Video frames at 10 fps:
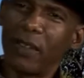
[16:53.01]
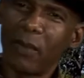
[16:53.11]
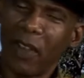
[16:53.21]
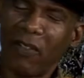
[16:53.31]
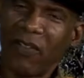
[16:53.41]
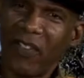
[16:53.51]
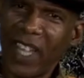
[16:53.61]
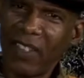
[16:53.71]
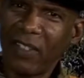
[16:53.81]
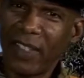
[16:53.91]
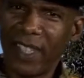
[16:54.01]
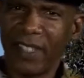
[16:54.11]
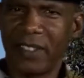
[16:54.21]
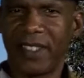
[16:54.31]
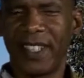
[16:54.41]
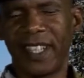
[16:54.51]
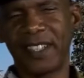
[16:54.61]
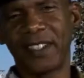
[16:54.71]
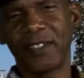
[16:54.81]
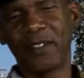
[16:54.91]
My favorite
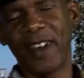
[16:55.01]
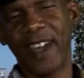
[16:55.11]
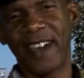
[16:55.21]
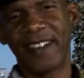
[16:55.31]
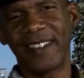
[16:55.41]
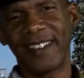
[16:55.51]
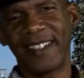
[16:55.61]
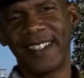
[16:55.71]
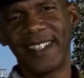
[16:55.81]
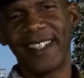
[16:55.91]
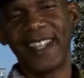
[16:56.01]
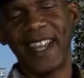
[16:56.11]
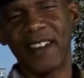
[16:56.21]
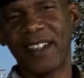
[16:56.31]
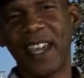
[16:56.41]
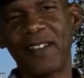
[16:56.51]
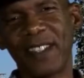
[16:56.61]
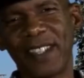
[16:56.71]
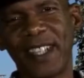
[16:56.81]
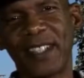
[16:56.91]
intersection, wow. I would have to
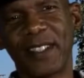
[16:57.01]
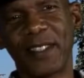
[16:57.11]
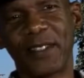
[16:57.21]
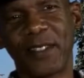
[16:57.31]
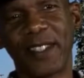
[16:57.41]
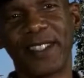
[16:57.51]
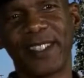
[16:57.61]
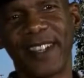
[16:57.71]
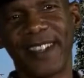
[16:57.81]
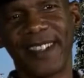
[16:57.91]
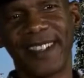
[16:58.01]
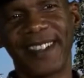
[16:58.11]
say it's on Crenshaw.